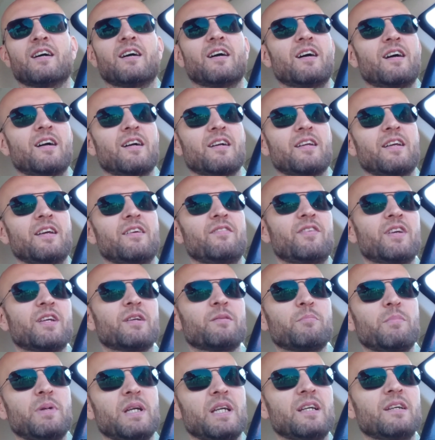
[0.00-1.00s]
are
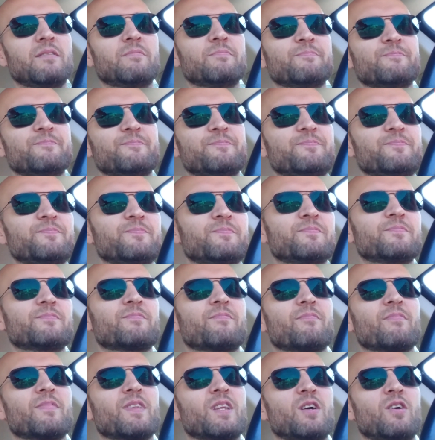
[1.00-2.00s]
giving me,
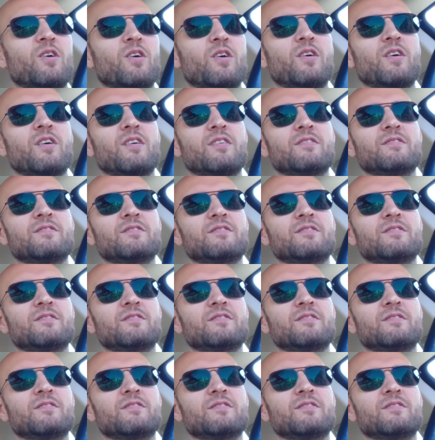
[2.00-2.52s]
or